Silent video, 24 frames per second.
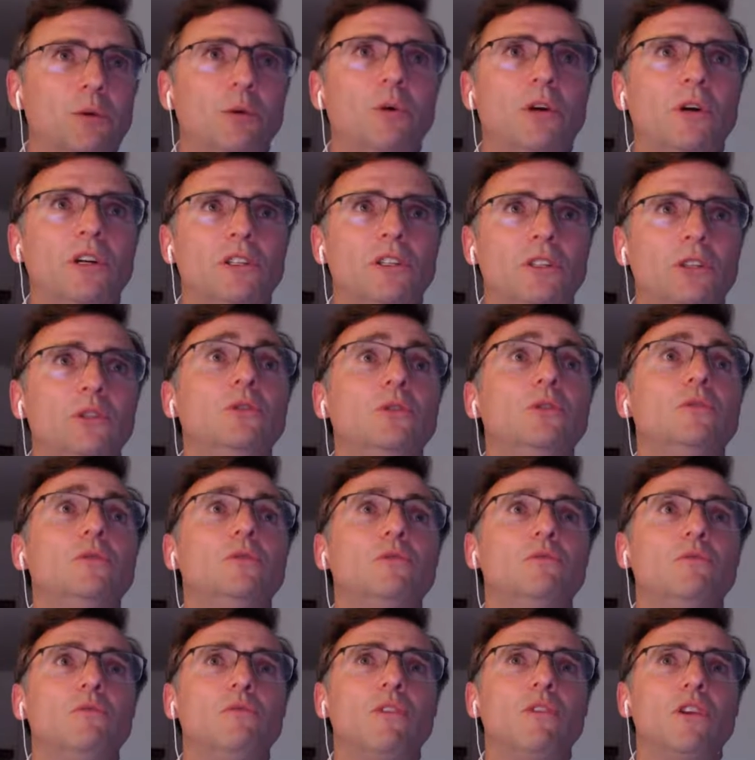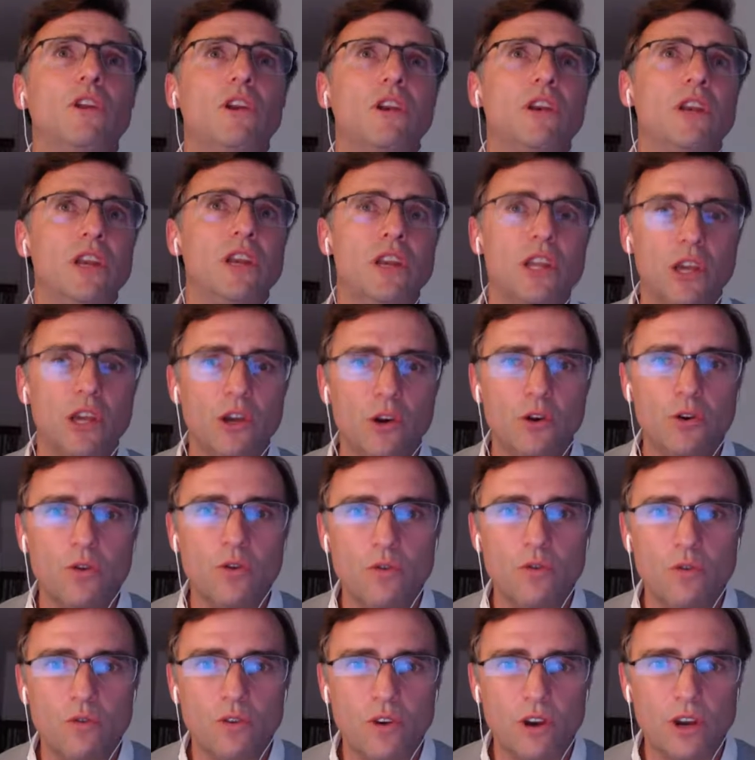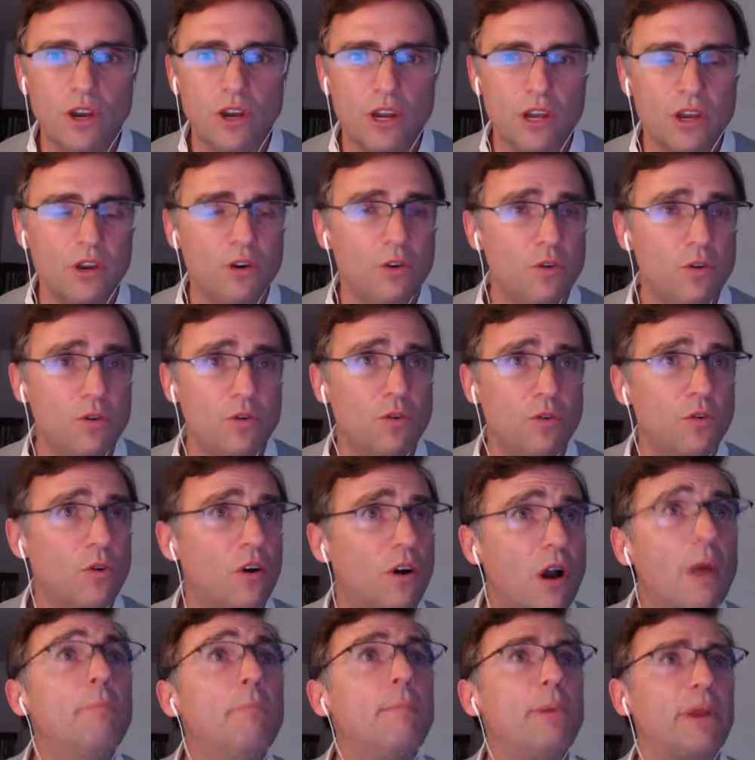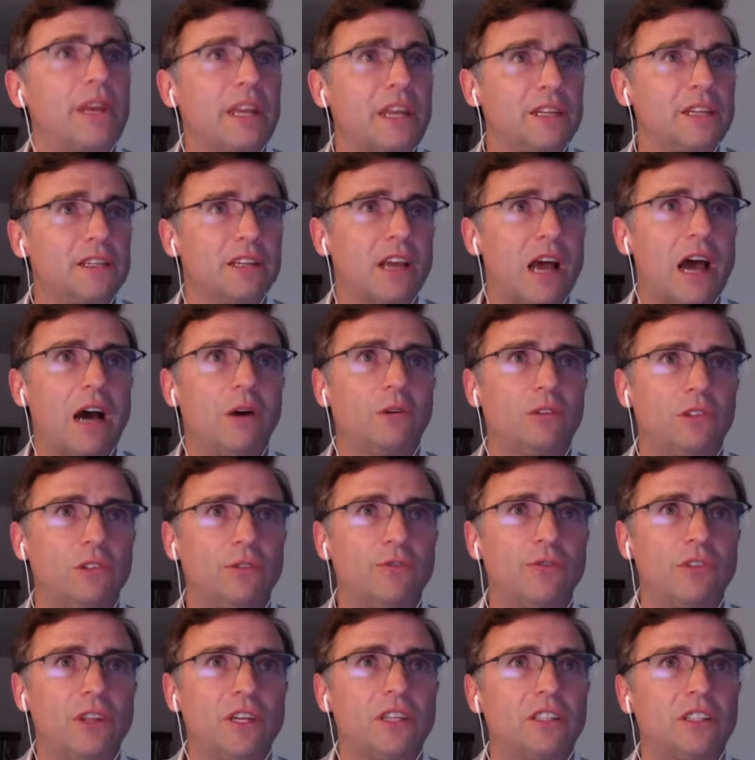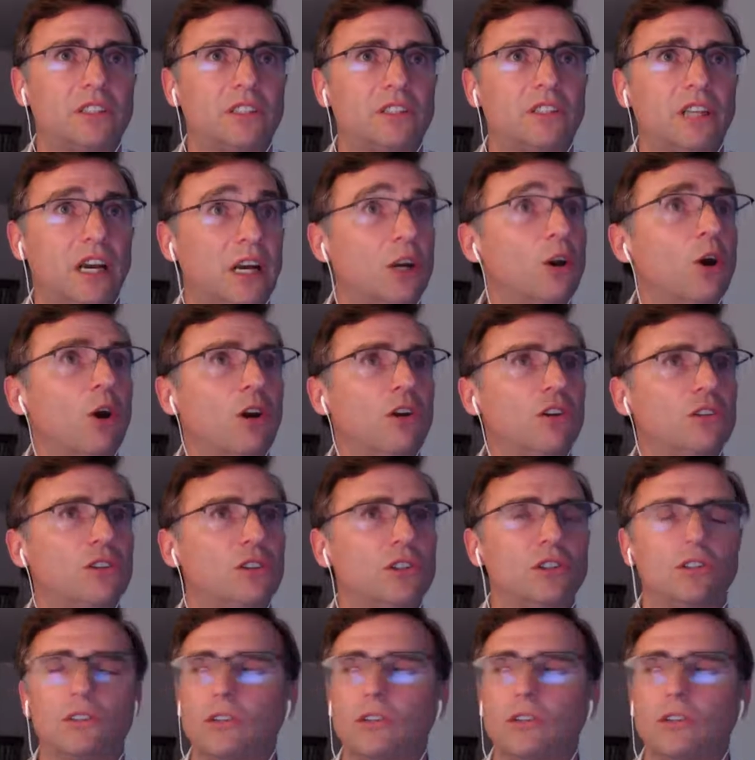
We want to do new companies out of this technology.